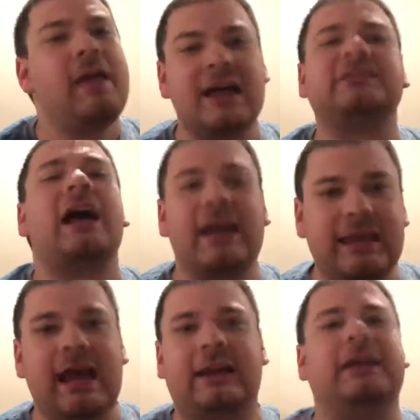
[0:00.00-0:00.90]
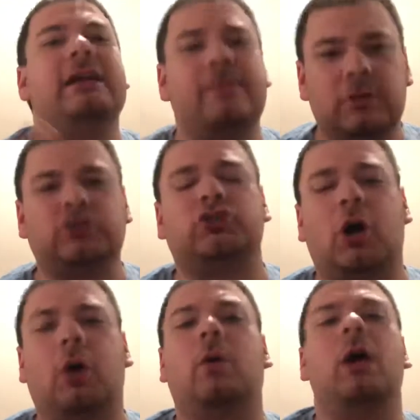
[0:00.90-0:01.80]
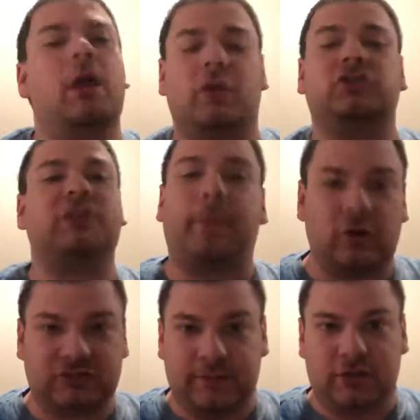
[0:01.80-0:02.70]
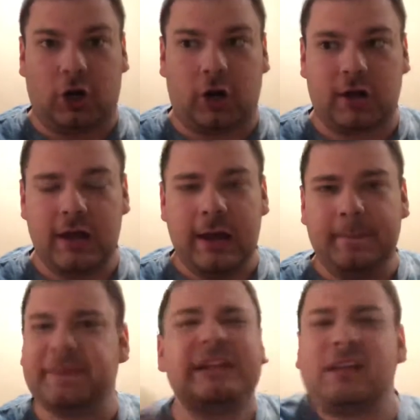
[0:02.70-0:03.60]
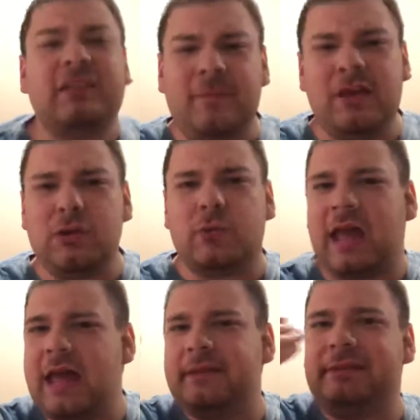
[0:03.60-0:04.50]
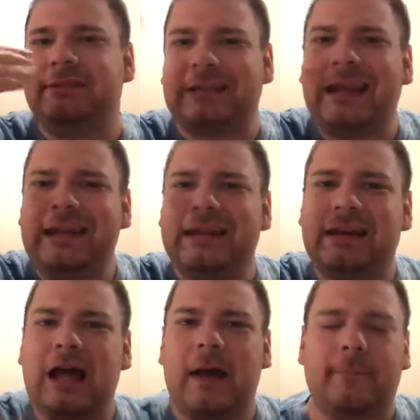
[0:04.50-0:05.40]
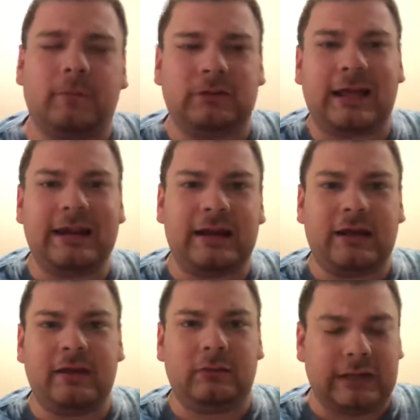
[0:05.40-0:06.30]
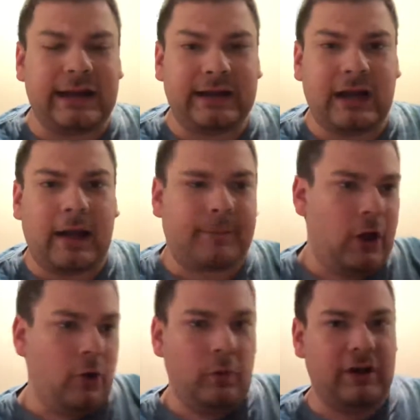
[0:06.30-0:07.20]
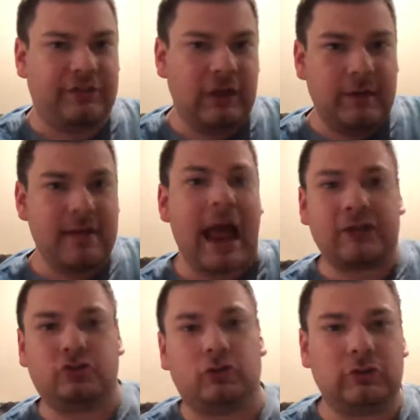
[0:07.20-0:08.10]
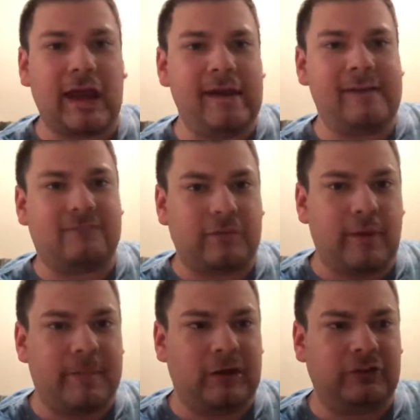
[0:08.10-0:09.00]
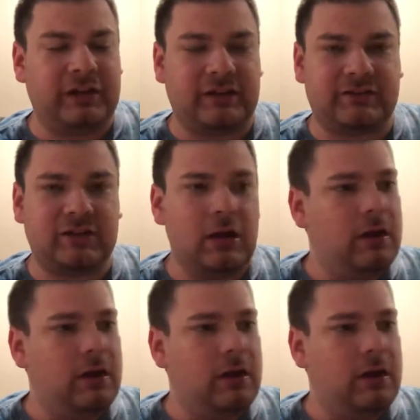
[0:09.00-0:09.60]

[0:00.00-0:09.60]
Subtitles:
Yes, I get it. In the show, they're supposed to be dark. But that doesn't mean you can't lighten it up, light it up with natural lighting from the buildings.